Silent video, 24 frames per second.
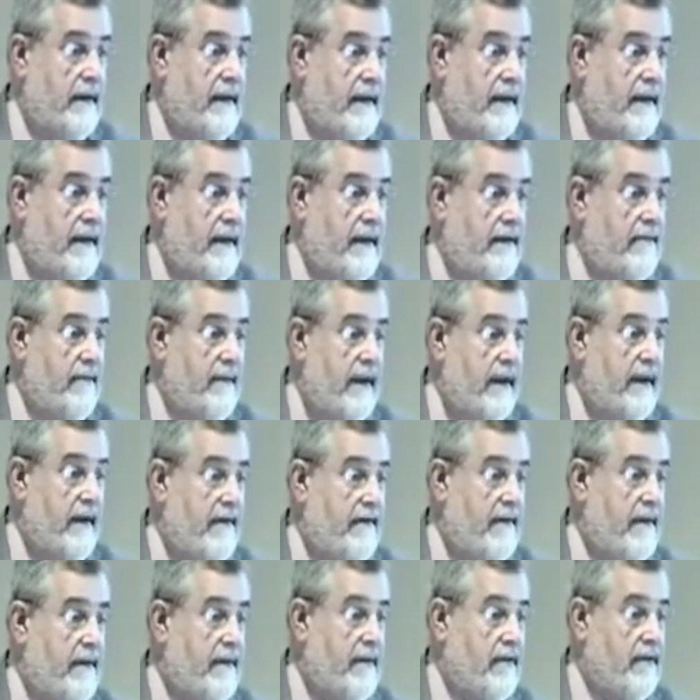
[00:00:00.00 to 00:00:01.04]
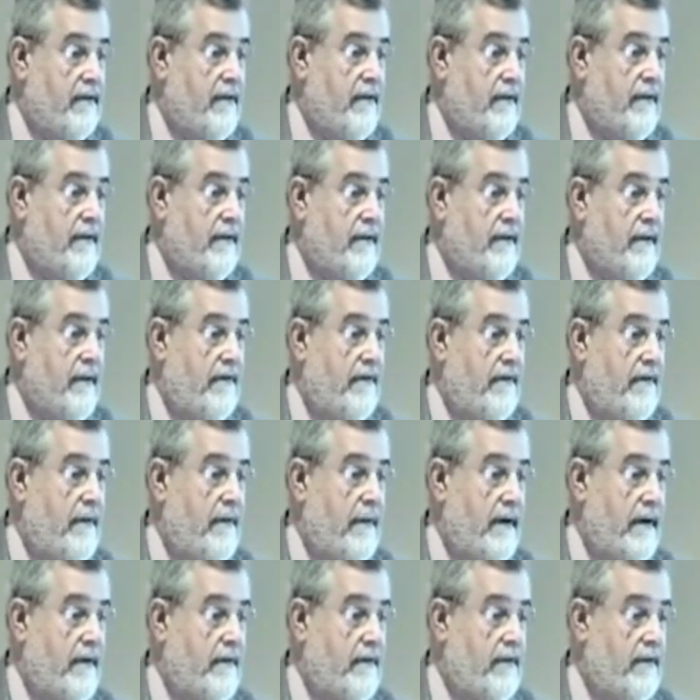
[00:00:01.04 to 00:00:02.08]
And then we have additional
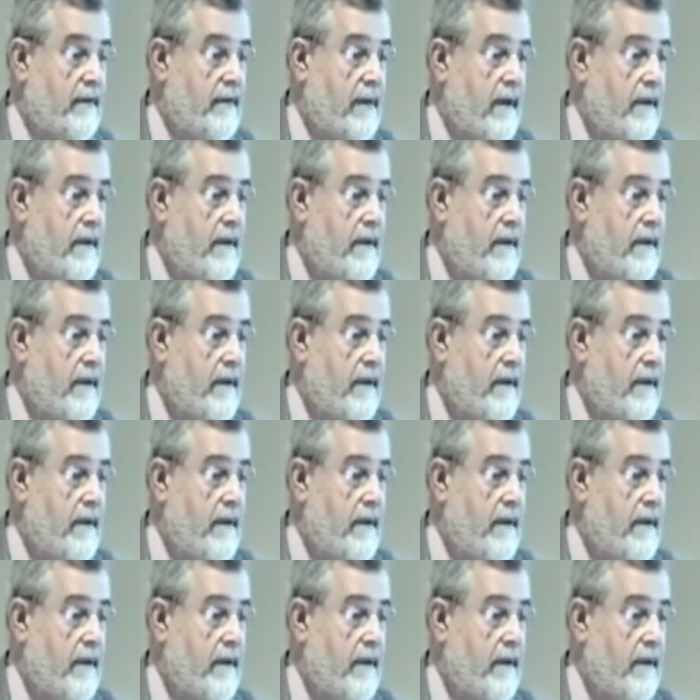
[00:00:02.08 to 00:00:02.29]
information.